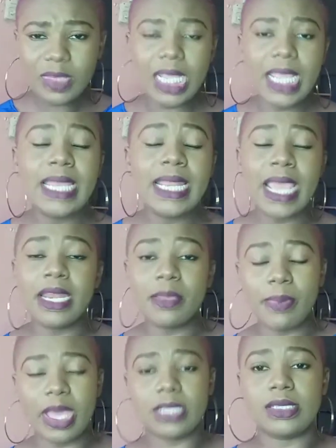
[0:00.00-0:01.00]
in any
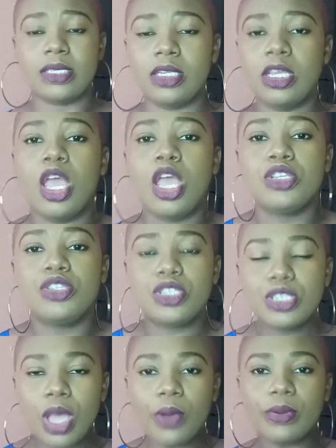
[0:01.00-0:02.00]
person.
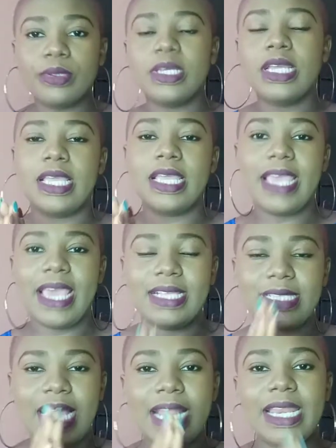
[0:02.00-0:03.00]
So
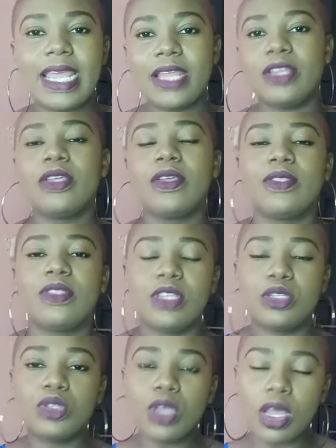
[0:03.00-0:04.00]
yes, and then
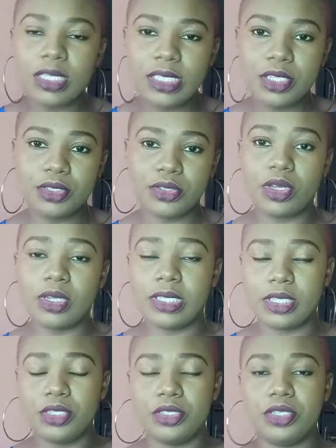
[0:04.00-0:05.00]
the third thing
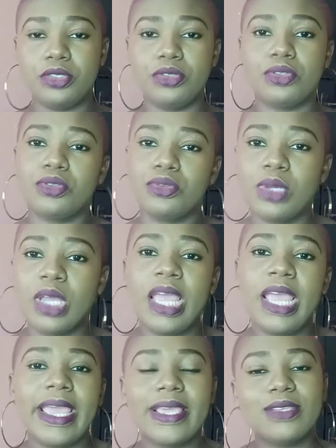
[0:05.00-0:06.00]
you need to do
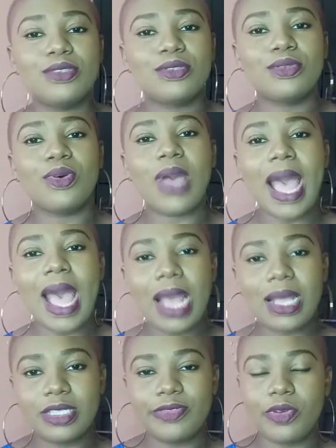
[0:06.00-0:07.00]
is to
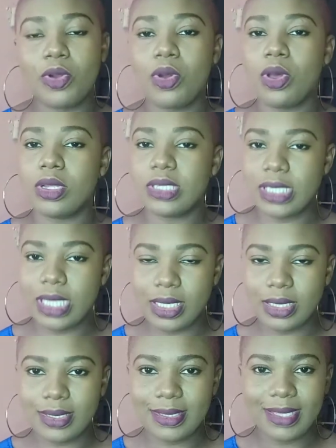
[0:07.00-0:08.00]
ask for
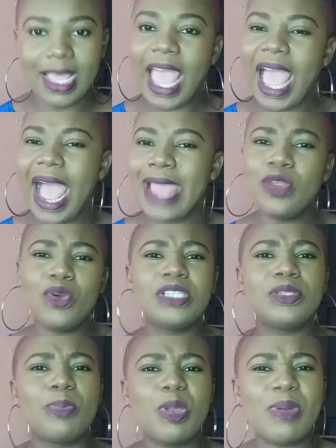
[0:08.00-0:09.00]
consent. I know
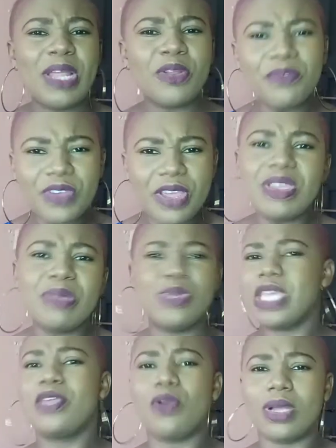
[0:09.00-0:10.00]
people are not very
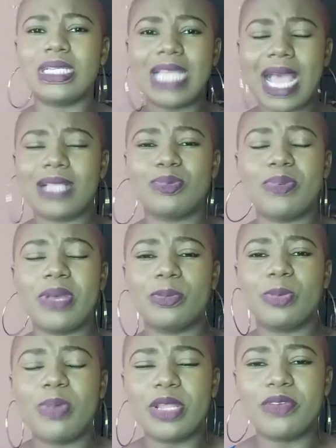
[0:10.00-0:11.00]
big on that. People
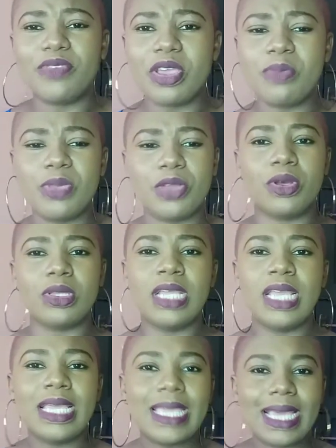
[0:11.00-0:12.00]
are not very big
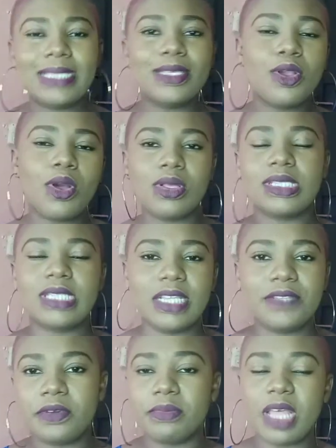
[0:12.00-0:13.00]
on getting
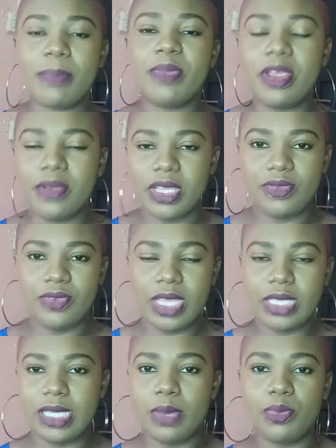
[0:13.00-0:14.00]
consent from their parents, for
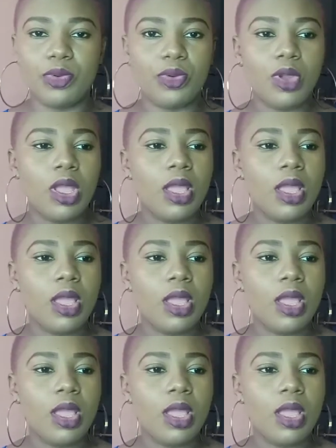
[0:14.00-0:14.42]
example.